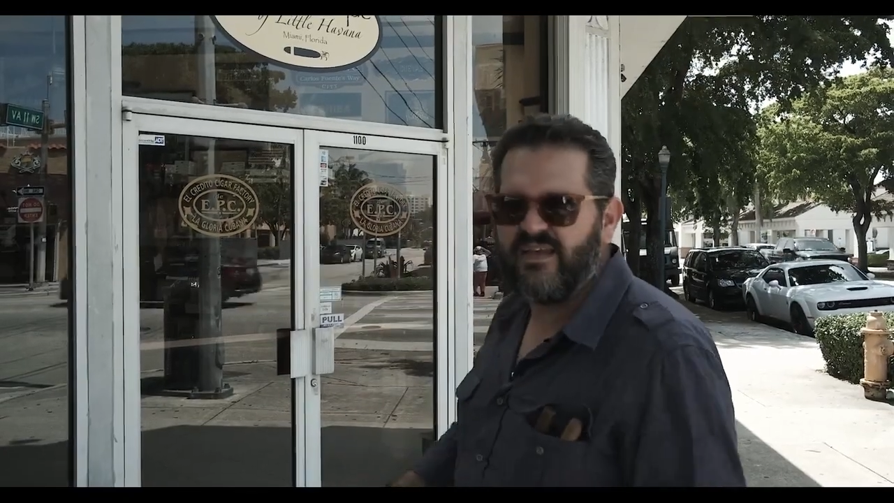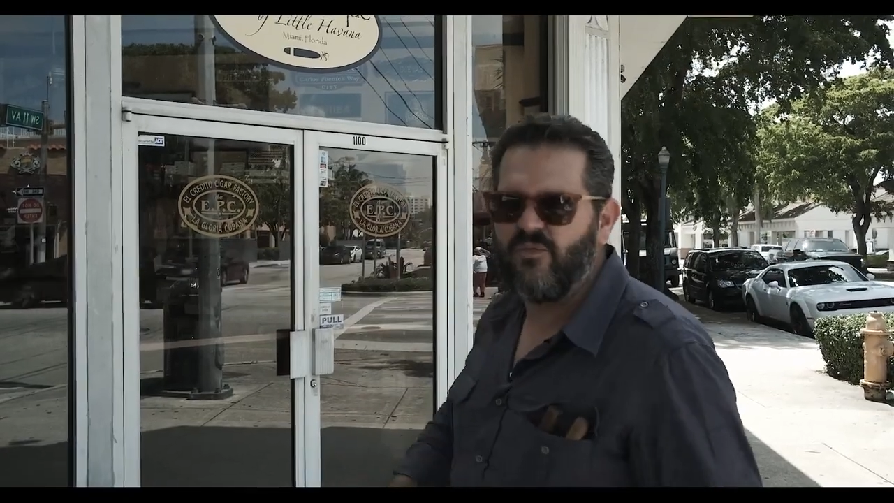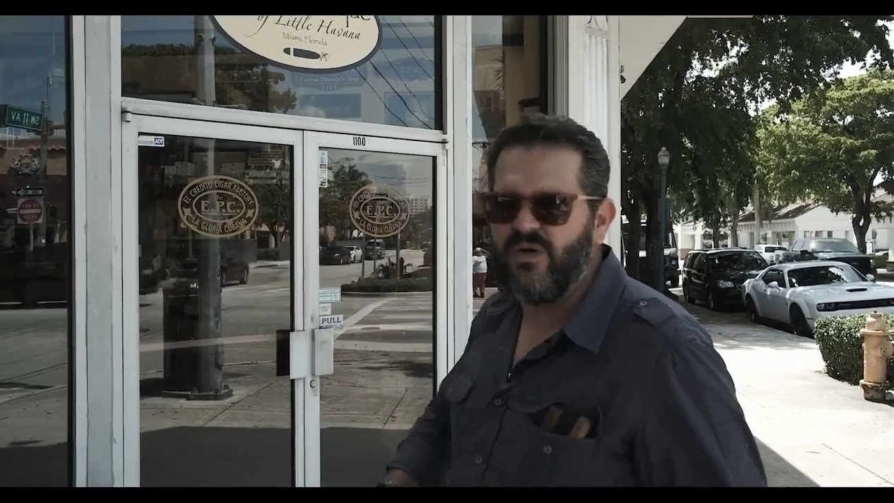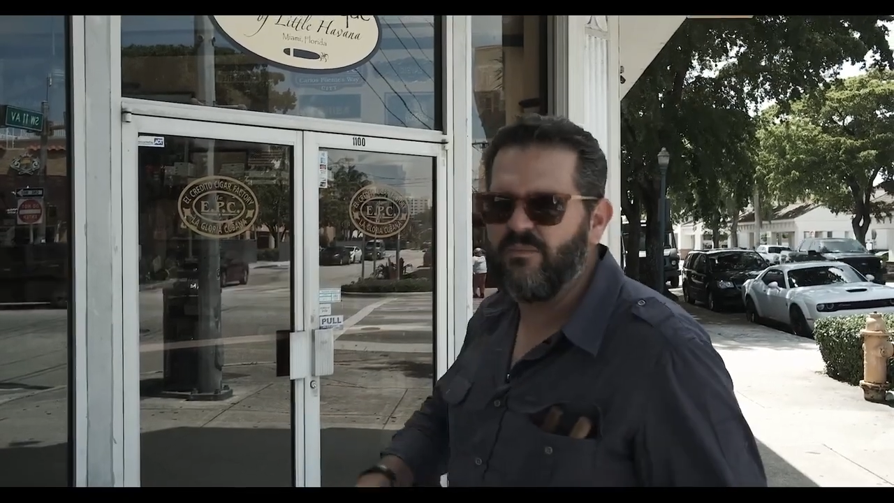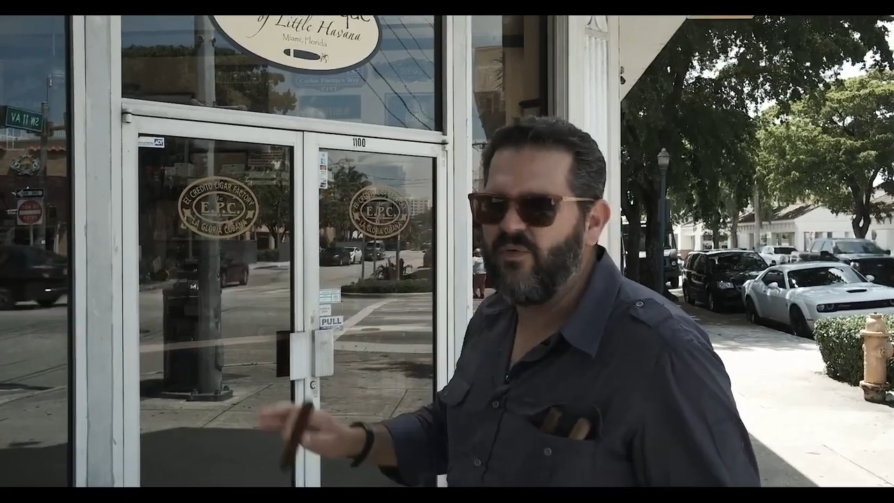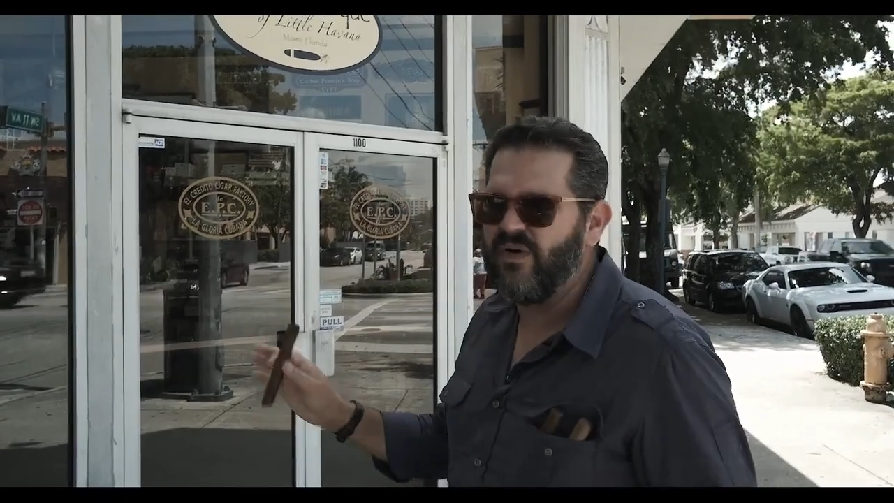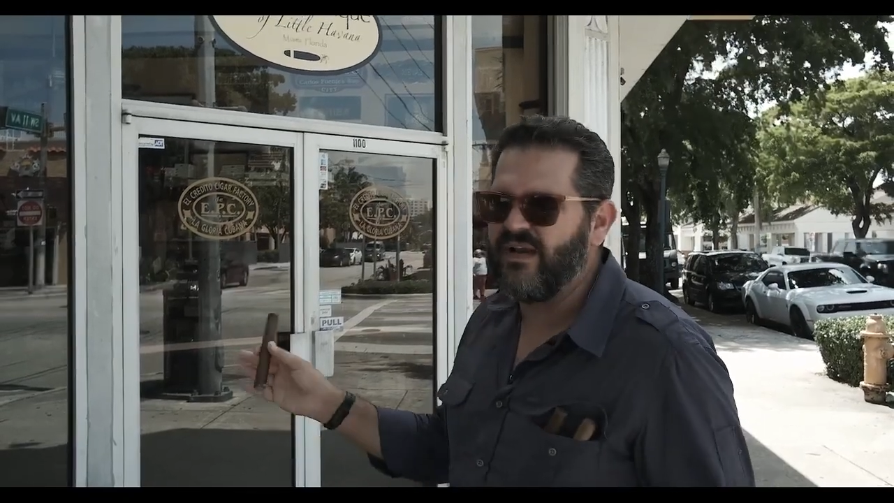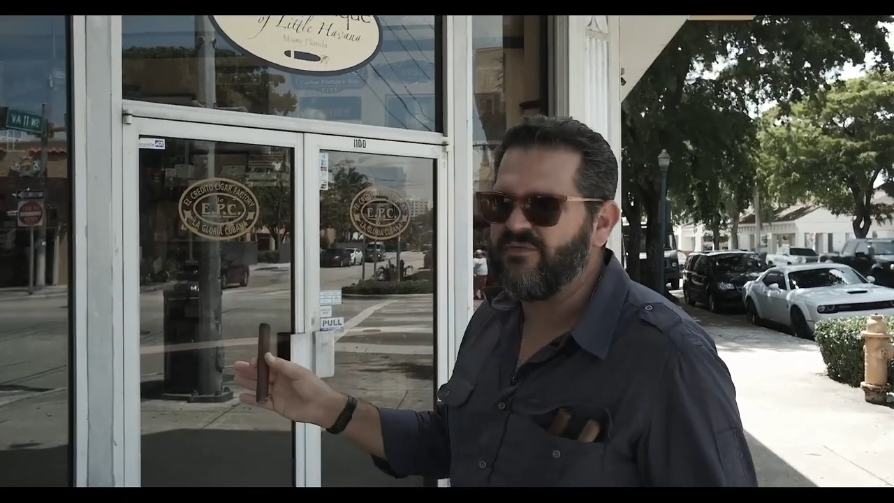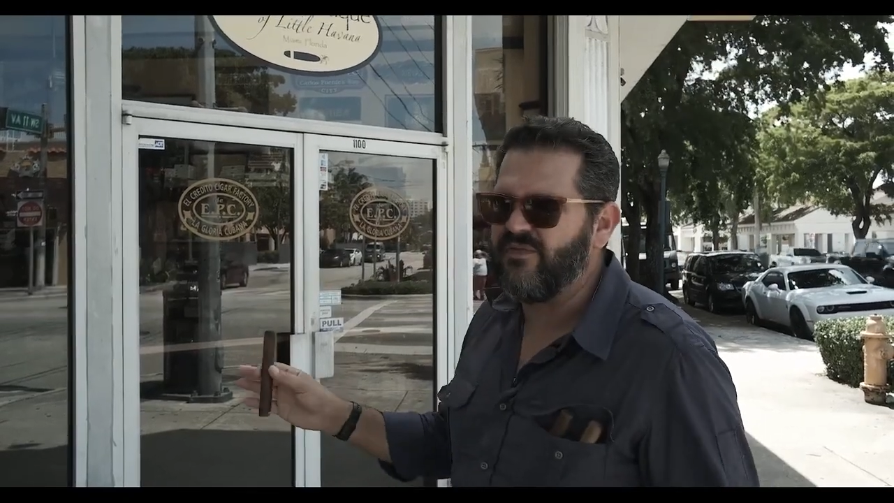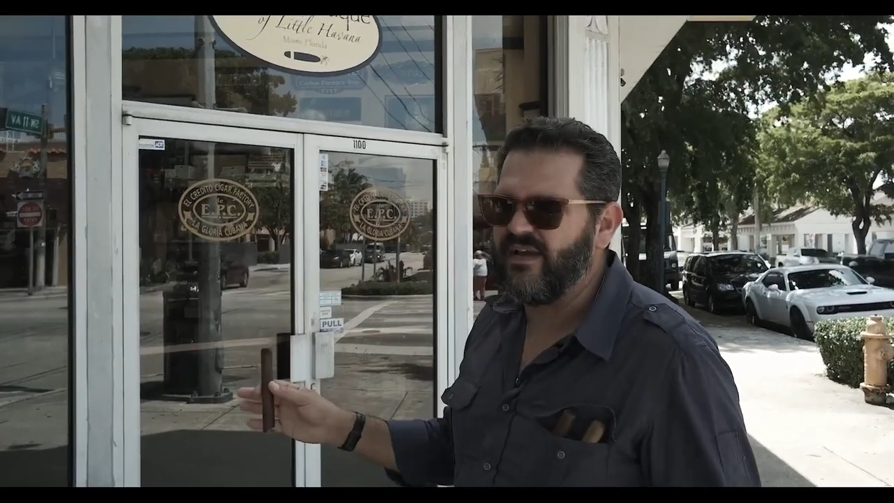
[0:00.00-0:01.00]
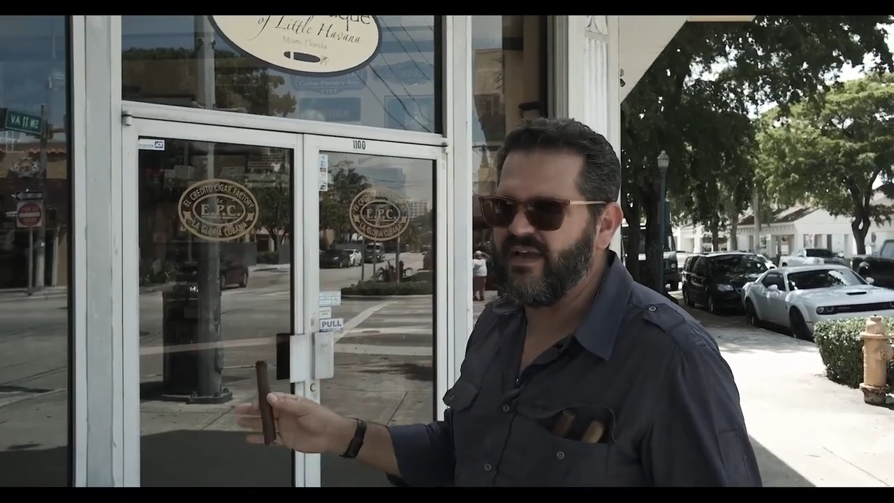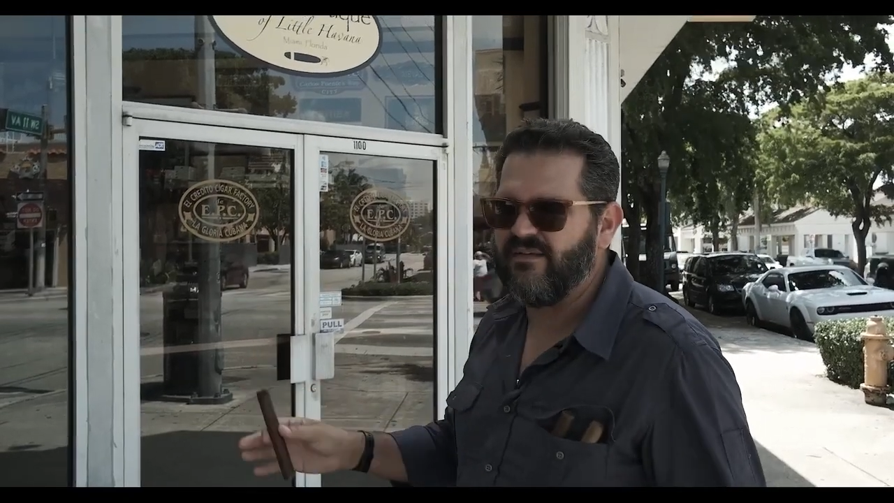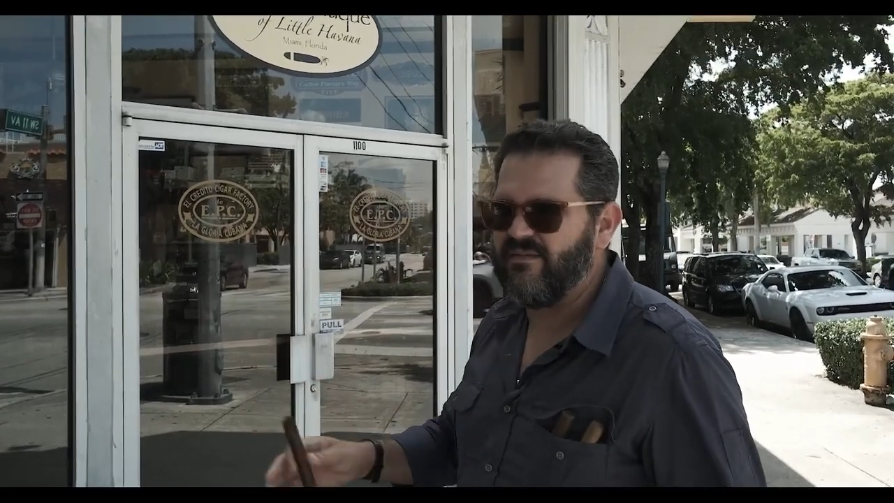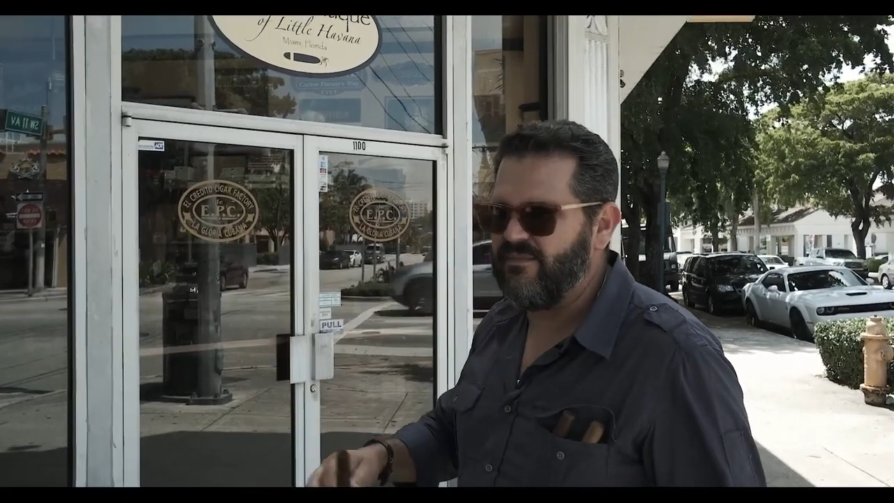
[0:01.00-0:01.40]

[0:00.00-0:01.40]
at one point I forget,